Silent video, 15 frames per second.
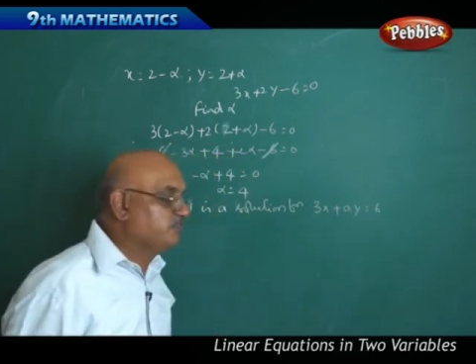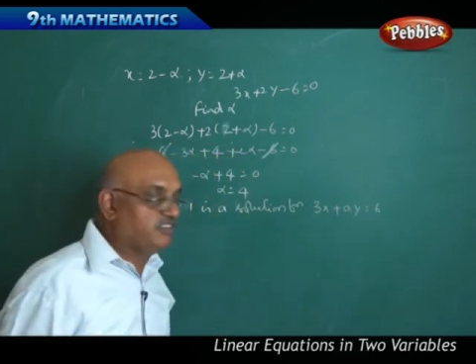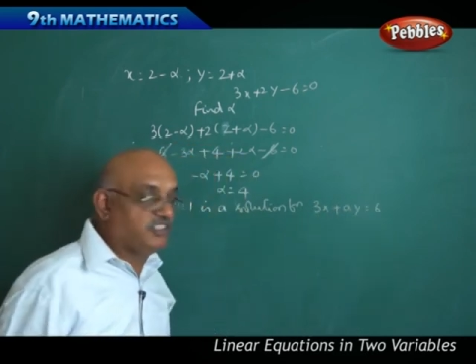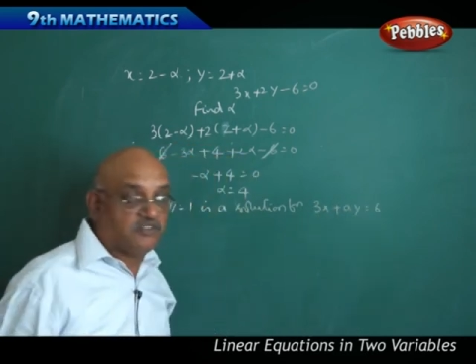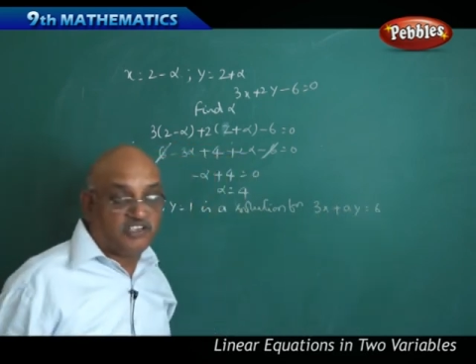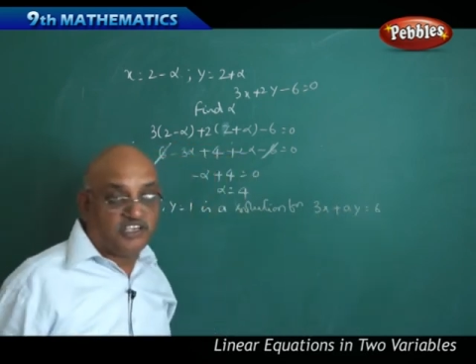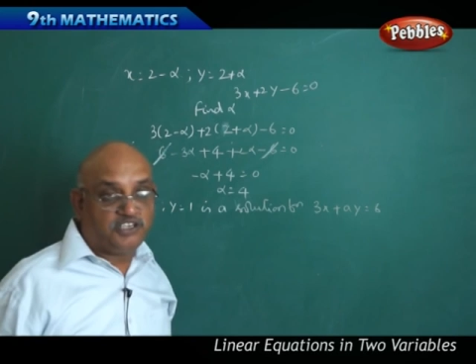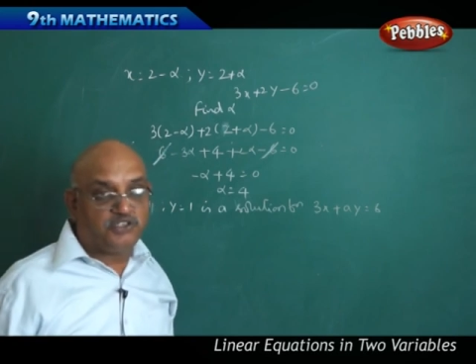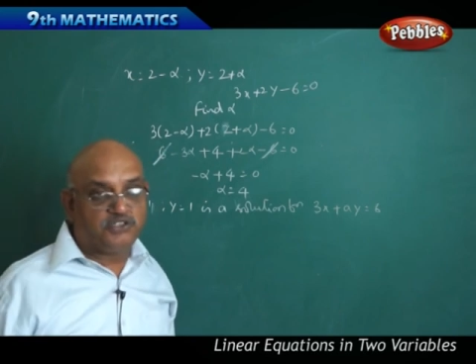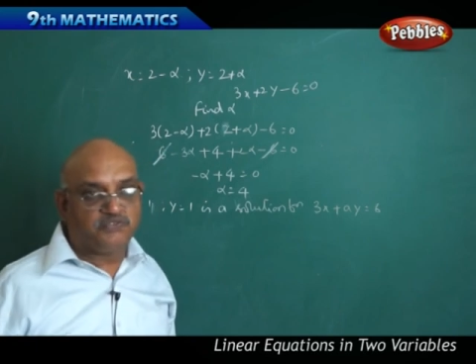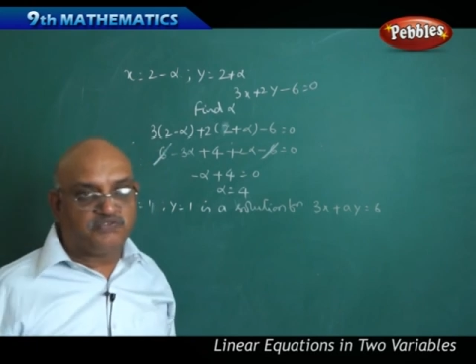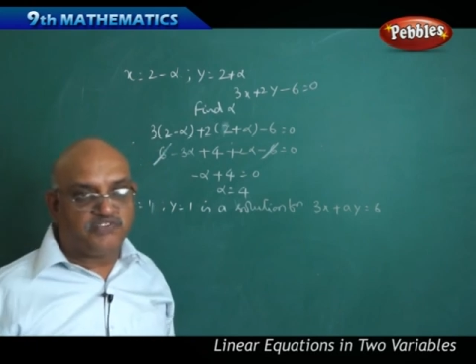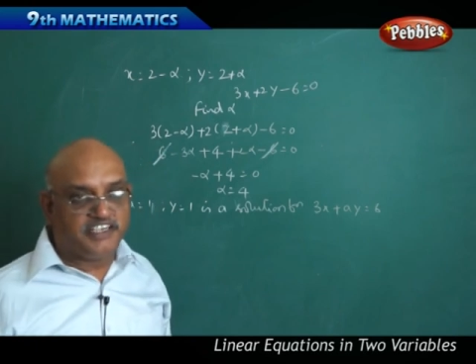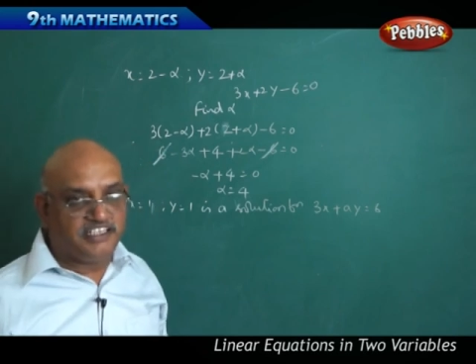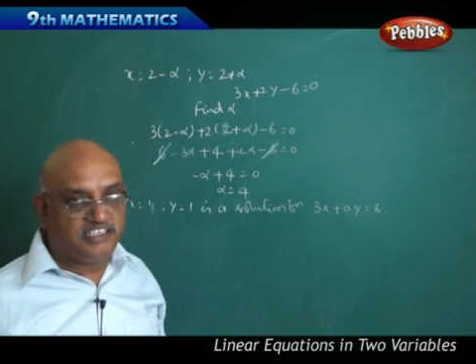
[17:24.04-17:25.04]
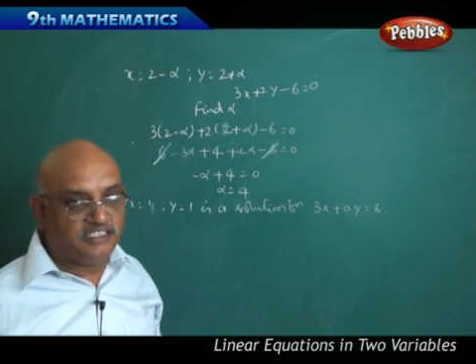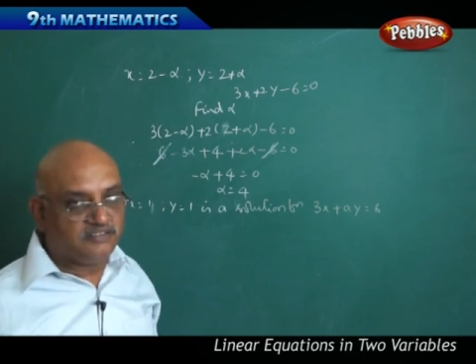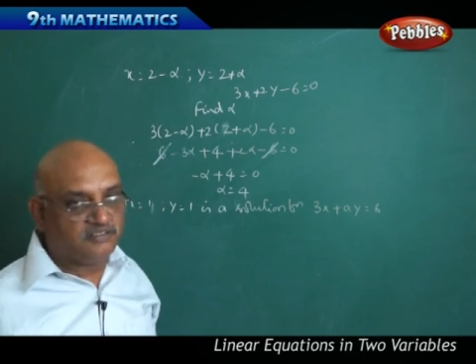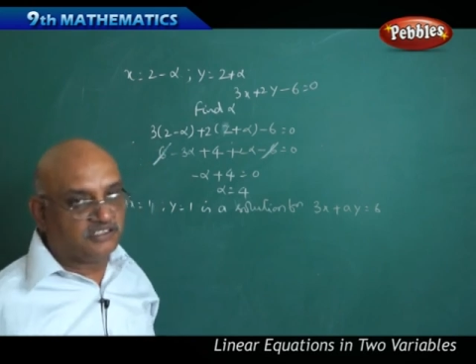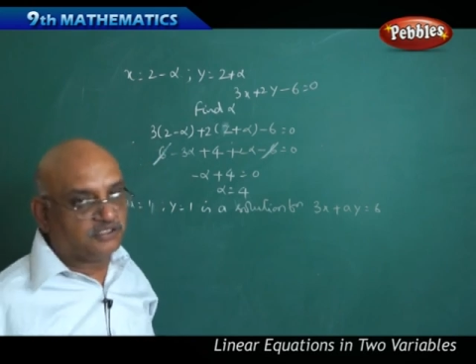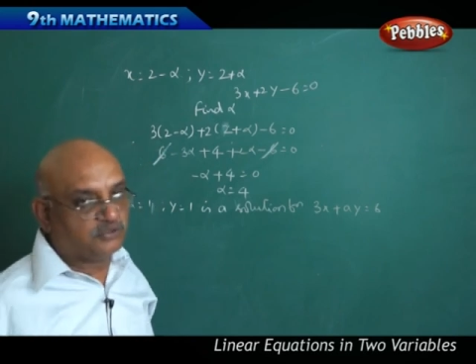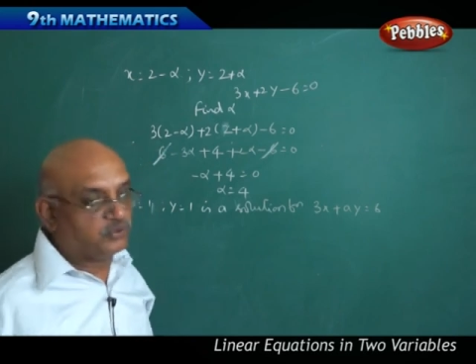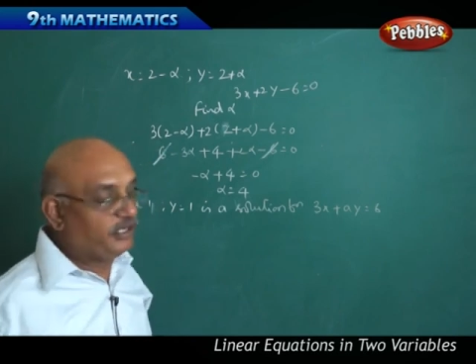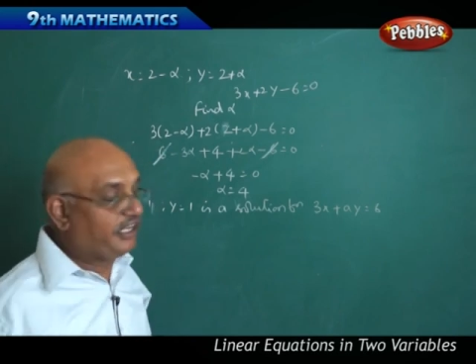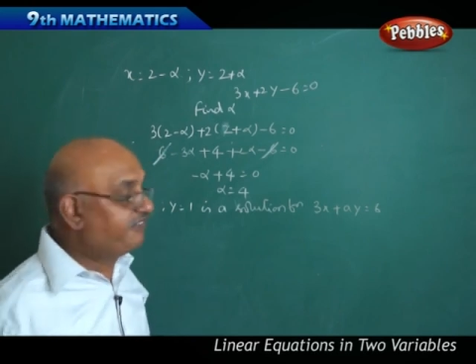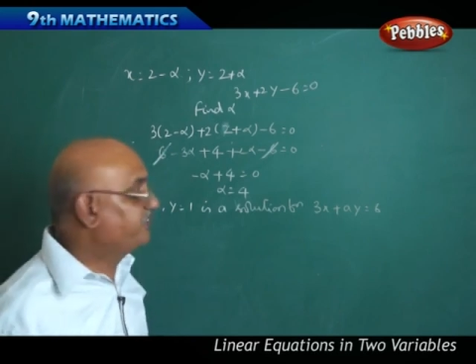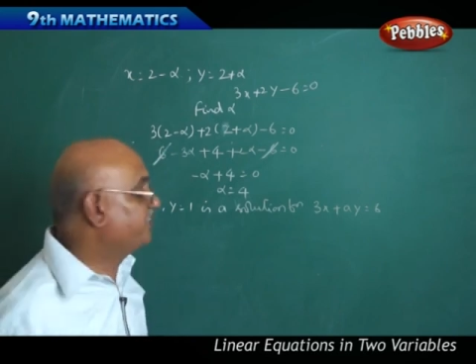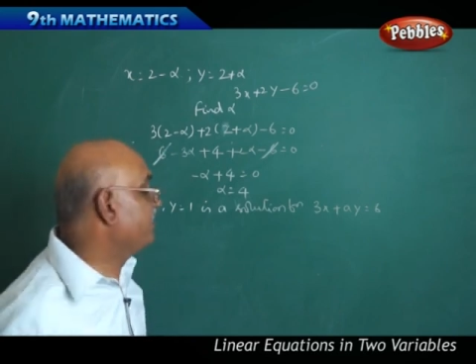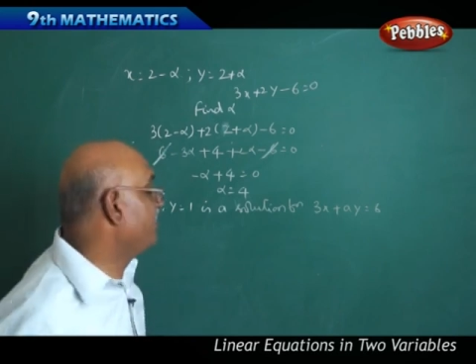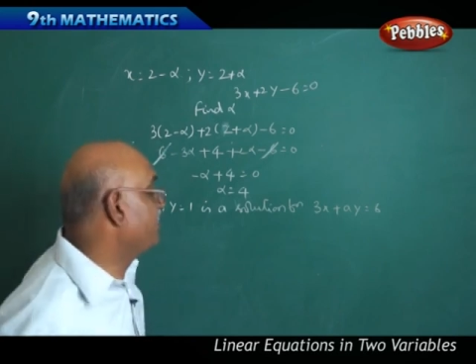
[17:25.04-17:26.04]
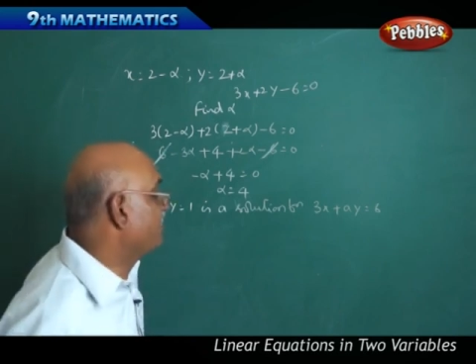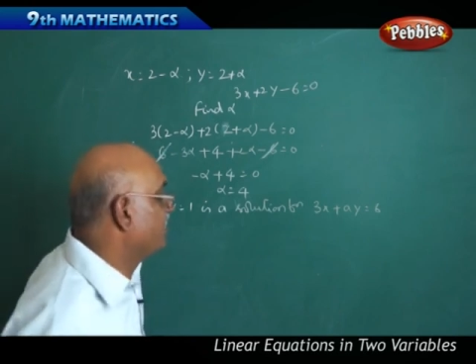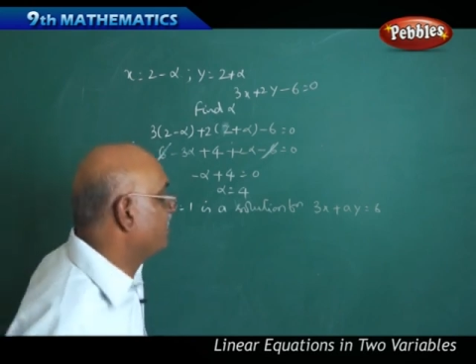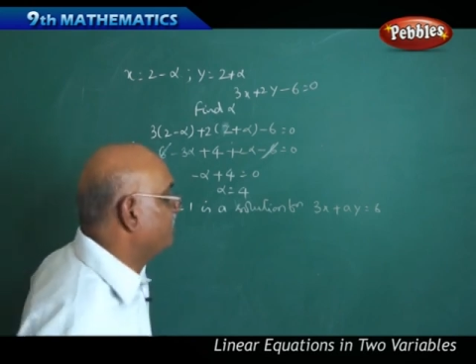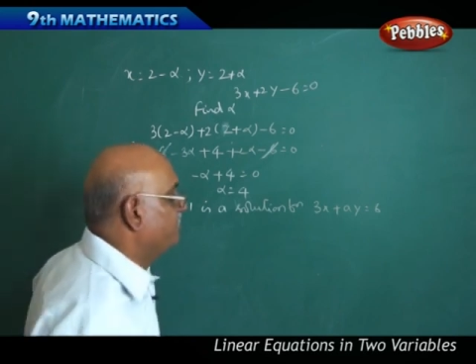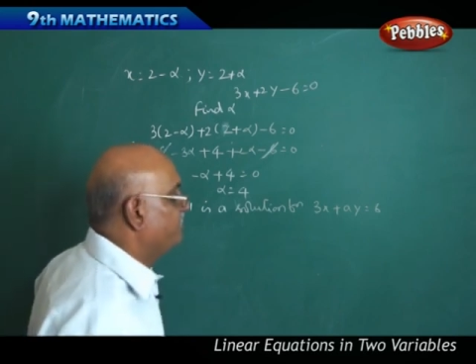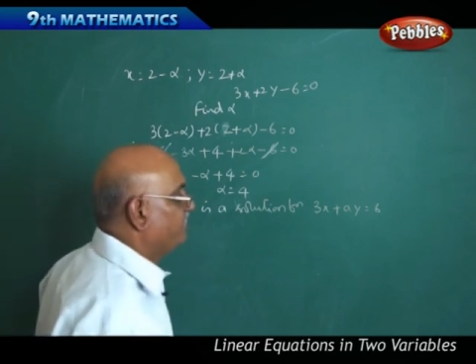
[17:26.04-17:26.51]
we want to find out the coefficient of